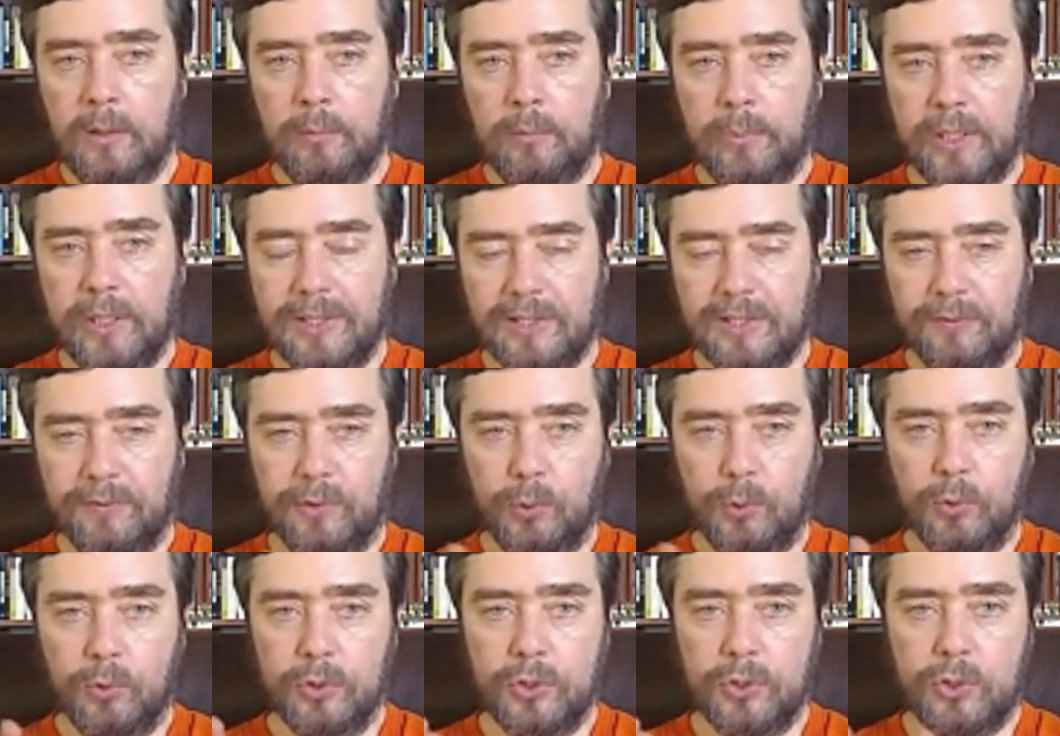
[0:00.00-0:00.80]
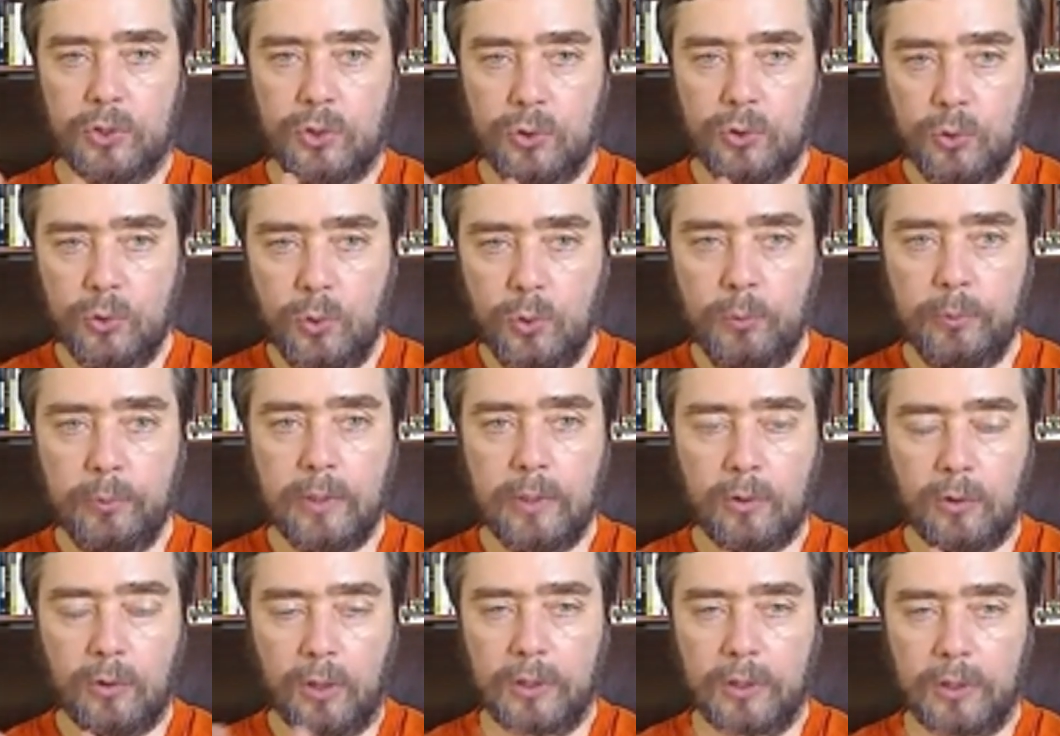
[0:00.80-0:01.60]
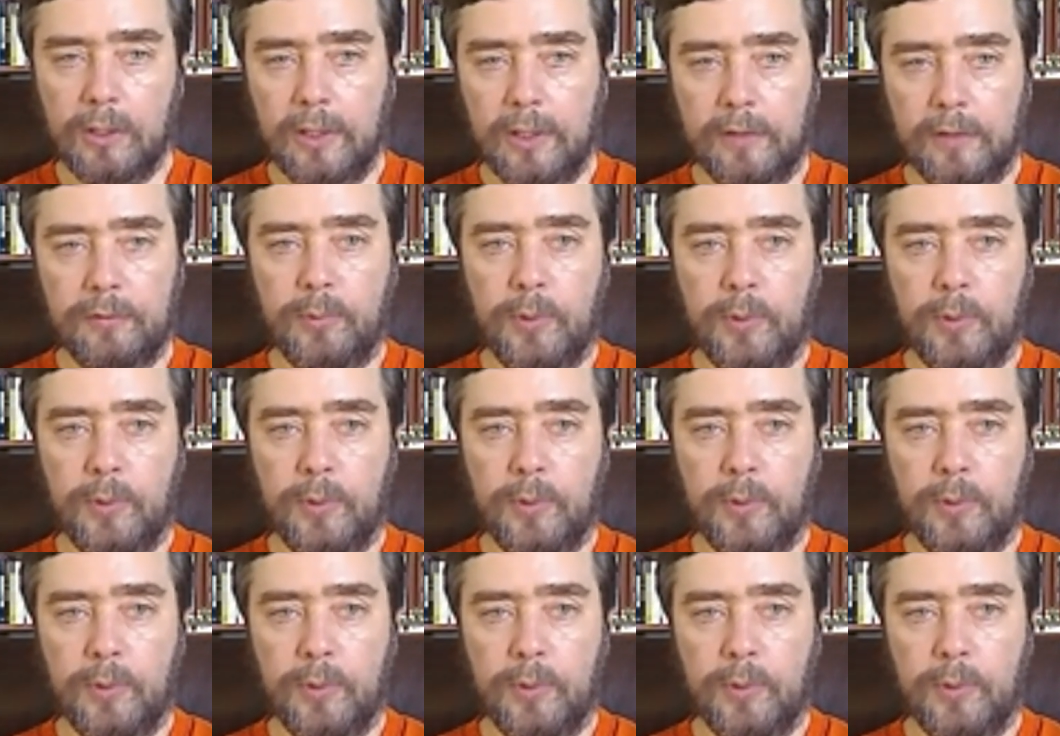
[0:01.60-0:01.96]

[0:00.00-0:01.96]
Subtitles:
Because if you assume they're on the left